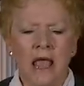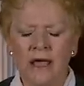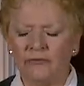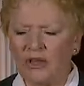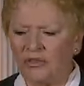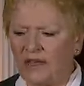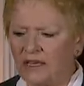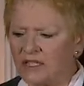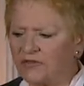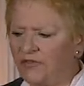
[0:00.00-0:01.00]

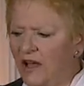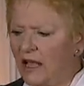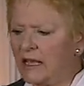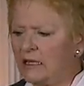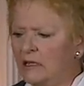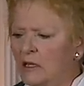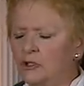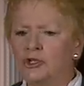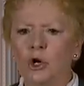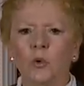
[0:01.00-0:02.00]
Everything is fine.
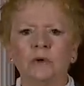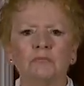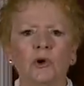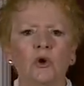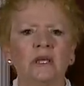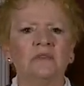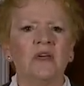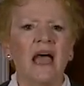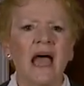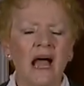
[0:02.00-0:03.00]
No one broke in
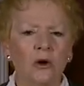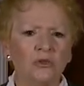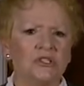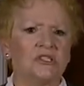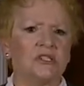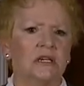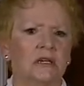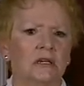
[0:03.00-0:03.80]
the house.